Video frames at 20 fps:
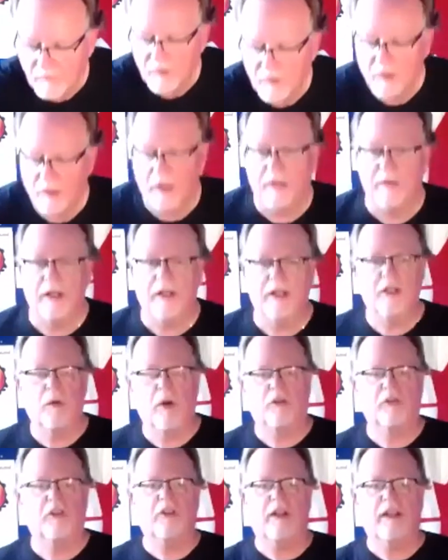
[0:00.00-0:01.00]
All right, any
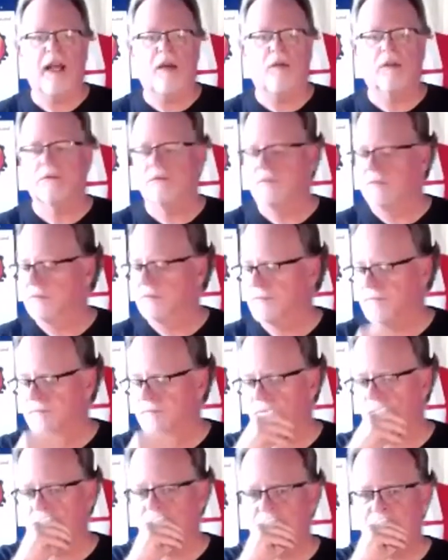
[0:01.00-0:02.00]
questions on that one?
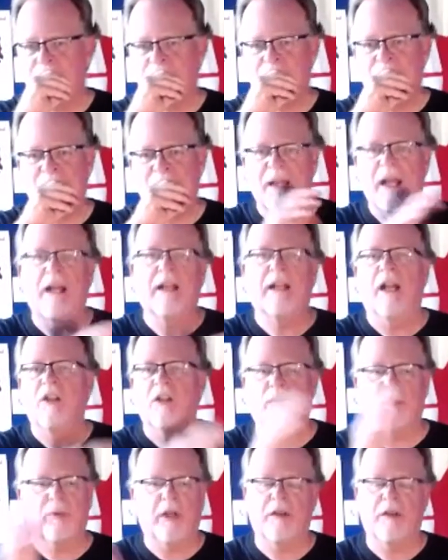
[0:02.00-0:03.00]
And again,
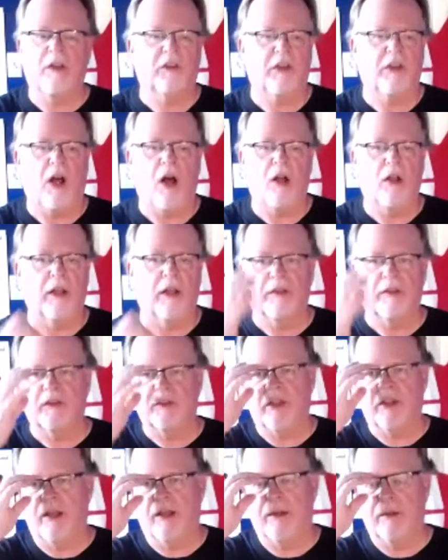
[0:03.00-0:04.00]
you can play these all at
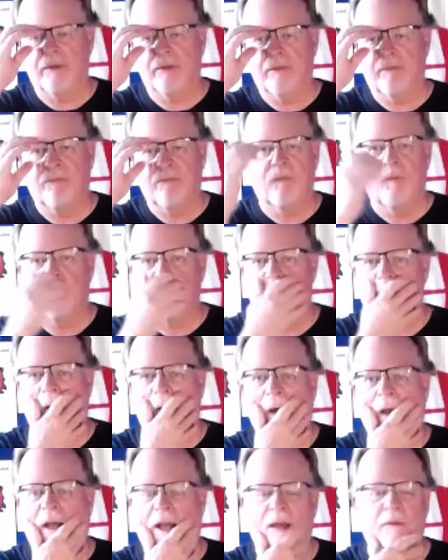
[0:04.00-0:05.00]

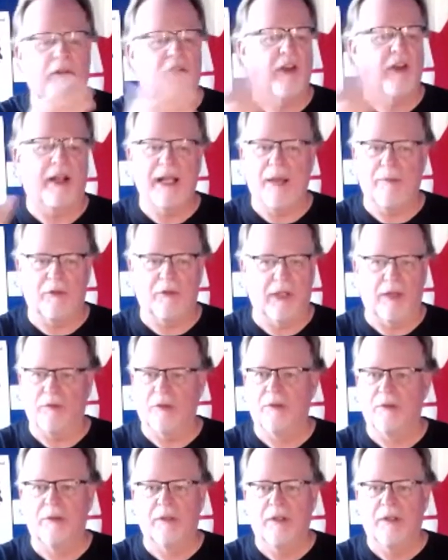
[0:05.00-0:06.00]
every dynamic
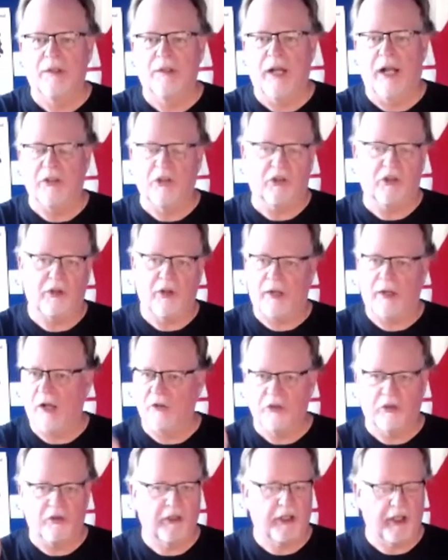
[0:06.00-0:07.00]
level. I just start
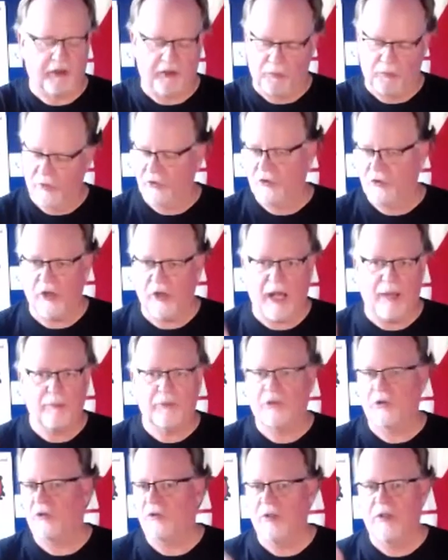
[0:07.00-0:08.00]
out just to get the wrist
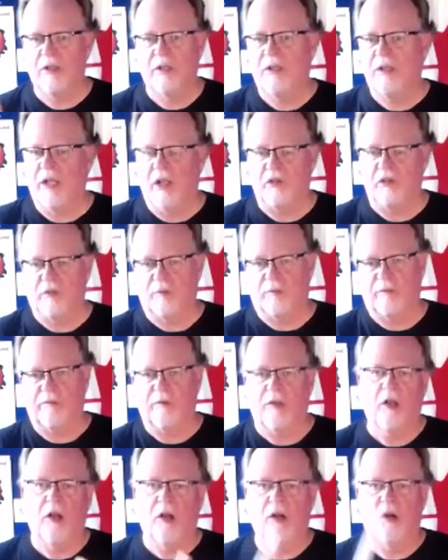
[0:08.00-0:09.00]
chops and some
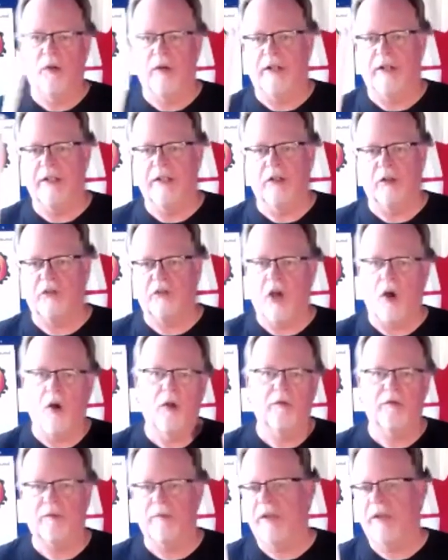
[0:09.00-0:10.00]
flow and hear
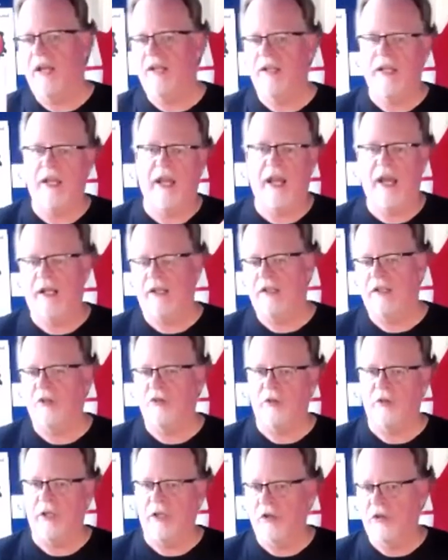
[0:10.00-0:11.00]
tone from hand to hand and get
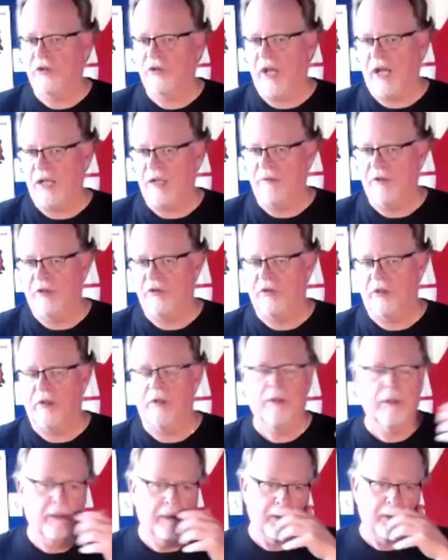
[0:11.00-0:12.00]
your ears kind of
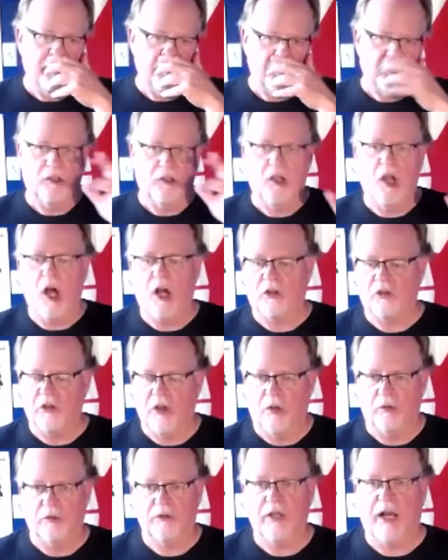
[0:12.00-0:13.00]
into the long
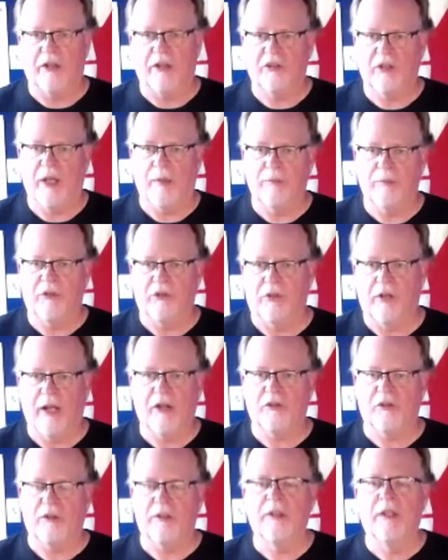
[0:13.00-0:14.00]
tone concept. So you're
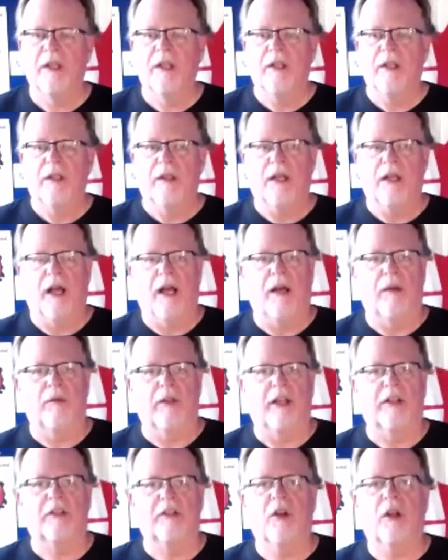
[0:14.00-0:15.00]
actually,
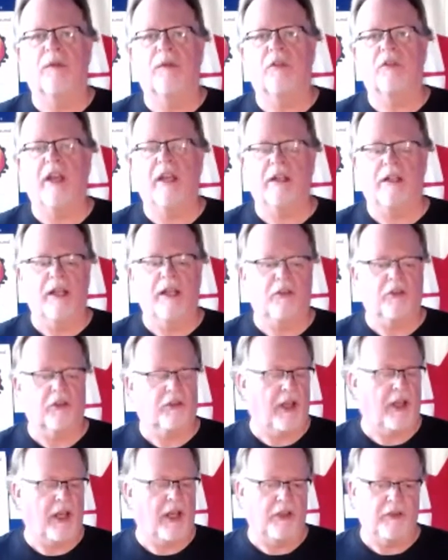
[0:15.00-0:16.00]
like, don't ever take an
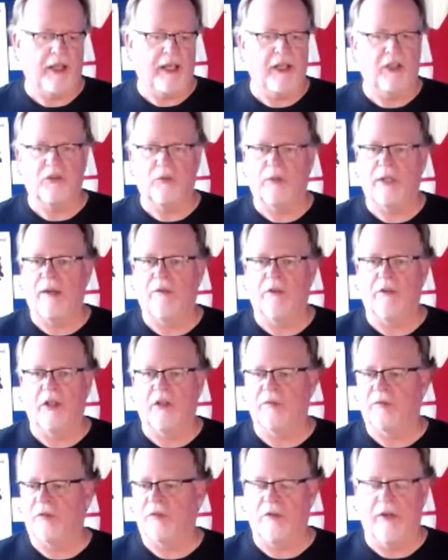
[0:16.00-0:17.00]
exercise, eights, whatever it
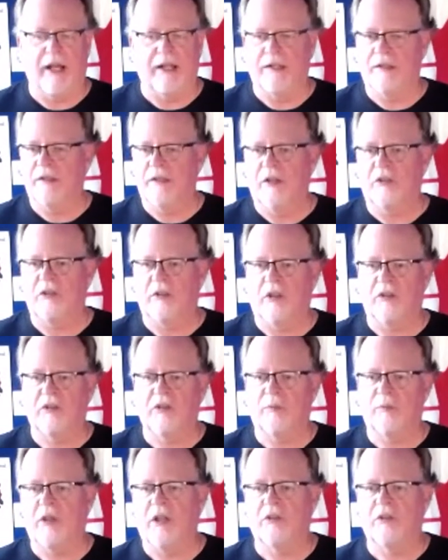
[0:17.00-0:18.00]
is, for granted. It's
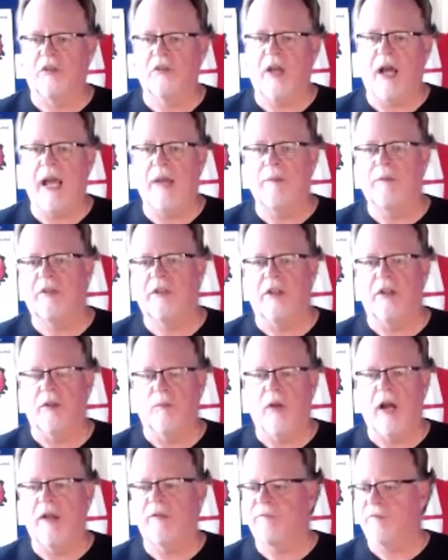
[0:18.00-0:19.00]
a time to get your
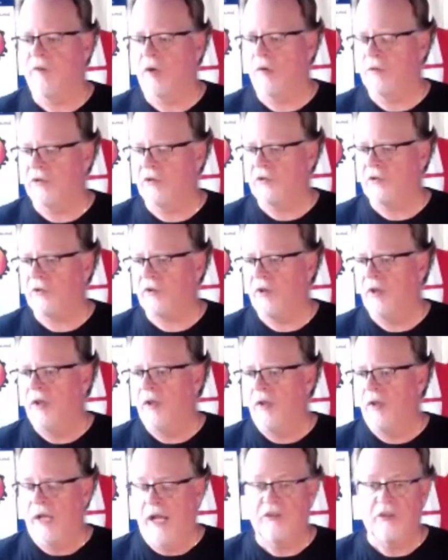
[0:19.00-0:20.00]
mind focused
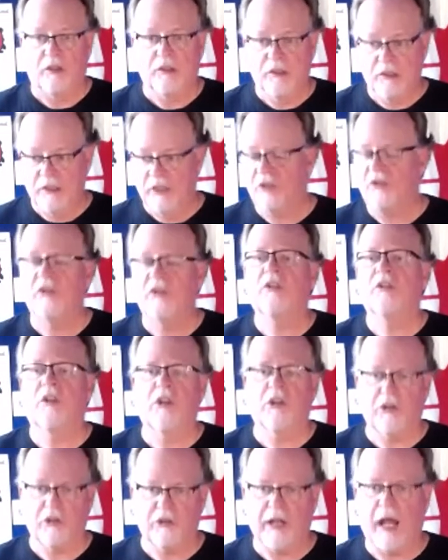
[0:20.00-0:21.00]
and to listen to
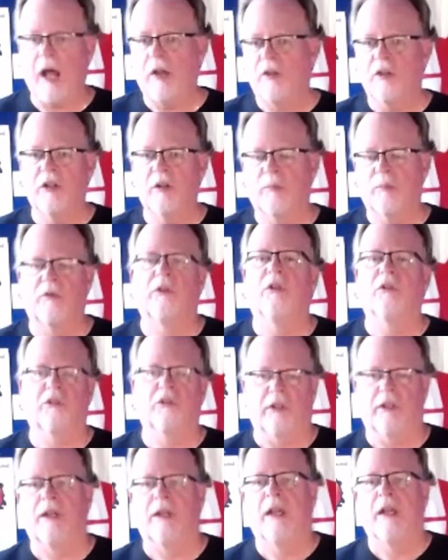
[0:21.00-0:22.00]
the sound that you're
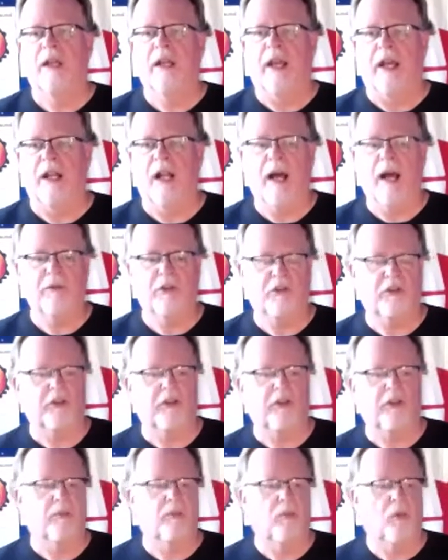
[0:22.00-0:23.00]
producing. And
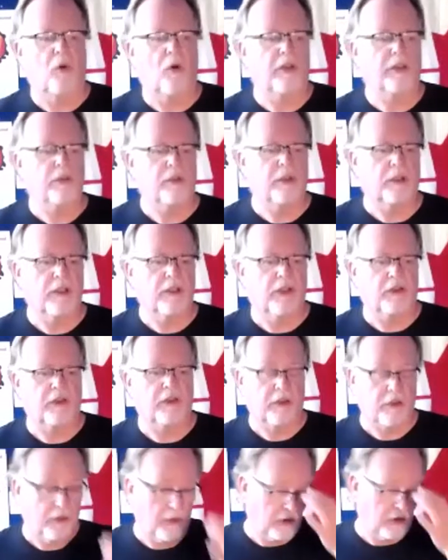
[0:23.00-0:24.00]
obviously, the more you can listen
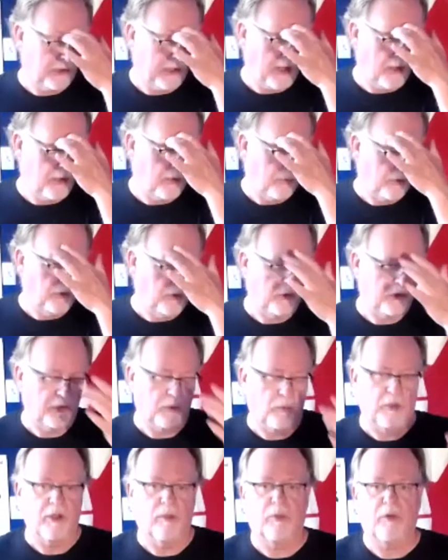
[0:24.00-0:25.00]
to the sound you're producing
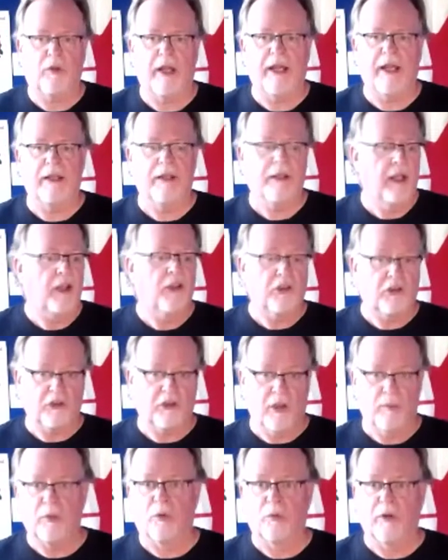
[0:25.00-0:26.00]
when you're playing
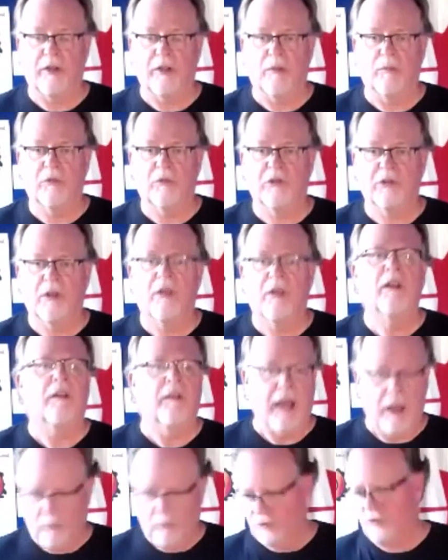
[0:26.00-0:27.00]
simple rhythms,
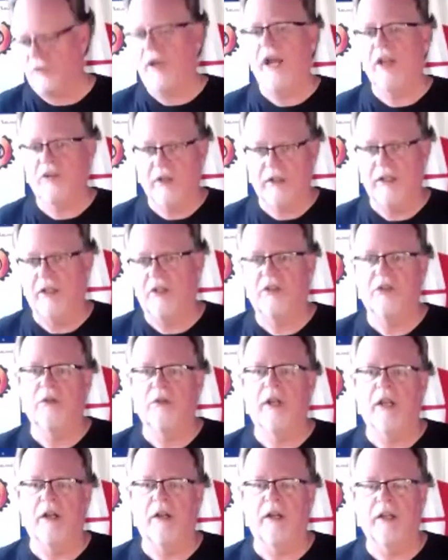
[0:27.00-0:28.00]
that will translate into you
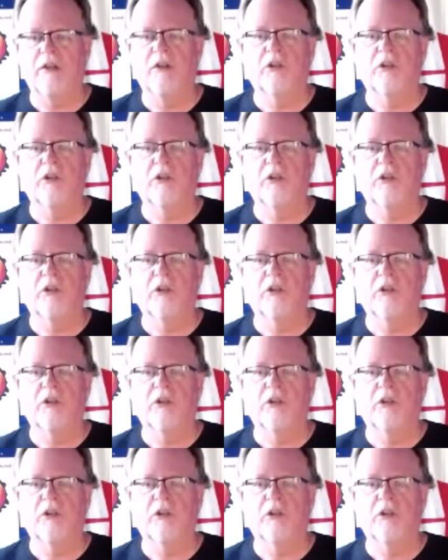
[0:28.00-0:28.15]
hearing your